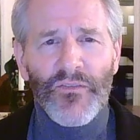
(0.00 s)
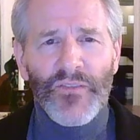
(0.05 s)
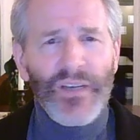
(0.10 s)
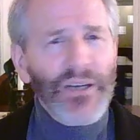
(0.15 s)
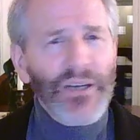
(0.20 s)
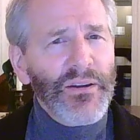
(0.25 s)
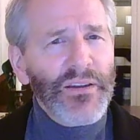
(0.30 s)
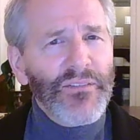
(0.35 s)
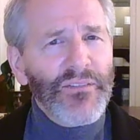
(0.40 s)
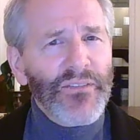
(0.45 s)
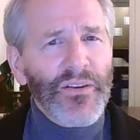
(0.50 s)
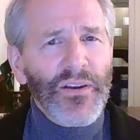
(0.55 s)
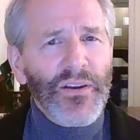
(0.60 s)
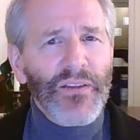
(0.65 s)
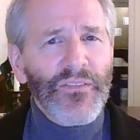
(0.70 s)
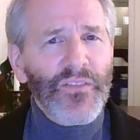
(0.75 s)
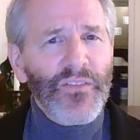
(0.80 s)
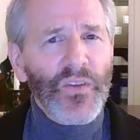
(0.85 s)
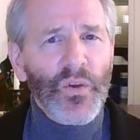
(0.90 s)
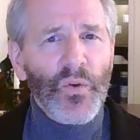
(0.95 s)
Very,
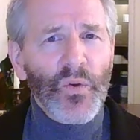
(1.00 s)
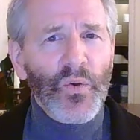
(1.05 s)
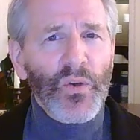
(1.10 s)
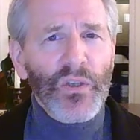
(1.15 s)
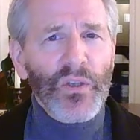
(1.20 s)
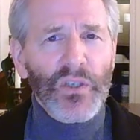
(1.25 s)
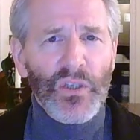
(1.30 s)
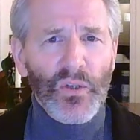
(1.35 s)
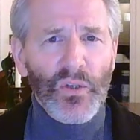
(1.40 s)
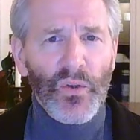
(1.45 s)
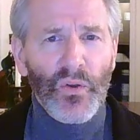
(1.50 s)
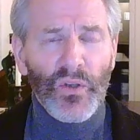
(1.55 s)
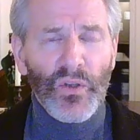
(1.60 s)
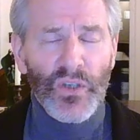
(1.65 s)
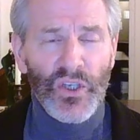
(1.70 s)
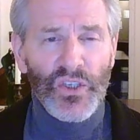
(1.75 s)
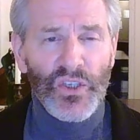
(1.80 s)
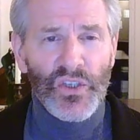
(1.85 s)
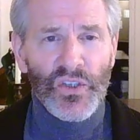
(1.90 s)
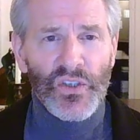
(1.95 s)
very few clinical
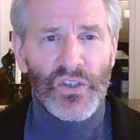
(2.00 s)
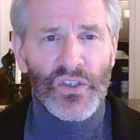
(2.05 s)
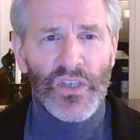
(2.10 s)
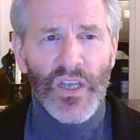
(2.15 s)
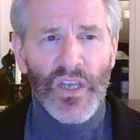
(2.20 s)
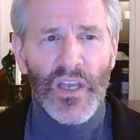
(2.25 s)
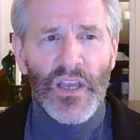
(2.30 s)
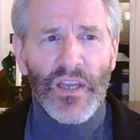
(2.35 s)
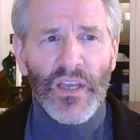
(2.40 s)
conditions